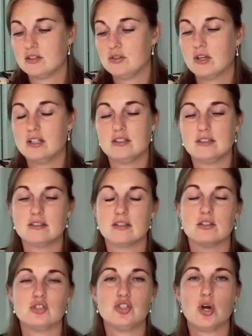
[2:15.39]
You can
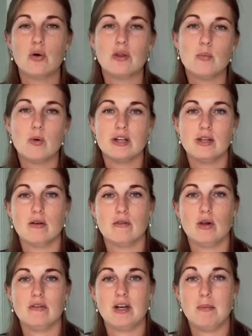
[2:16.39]
just show them what you have
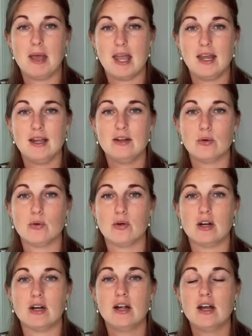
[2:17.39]
already made
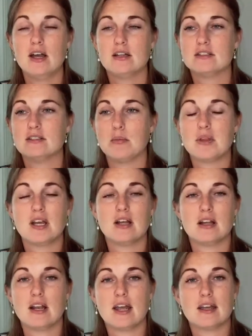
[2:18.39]
or something
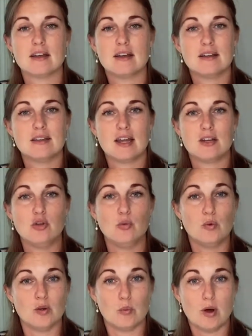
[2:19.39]
that you
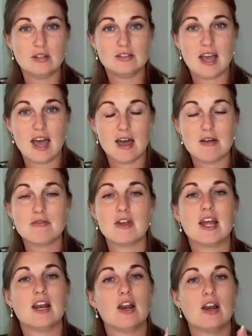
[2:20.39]
would want to have,
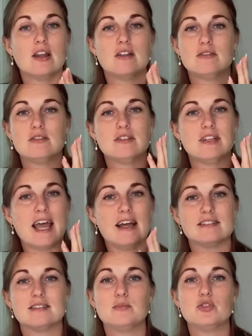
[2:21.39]
and then
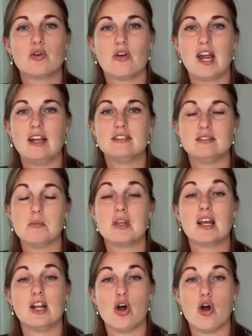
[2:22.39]
ask them to create
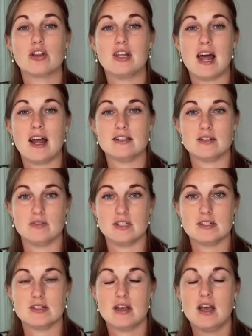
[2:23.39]
something along the lines of
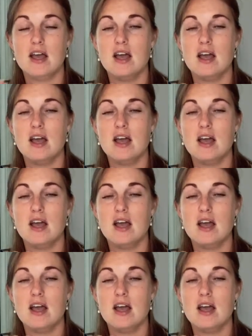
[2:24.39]
this.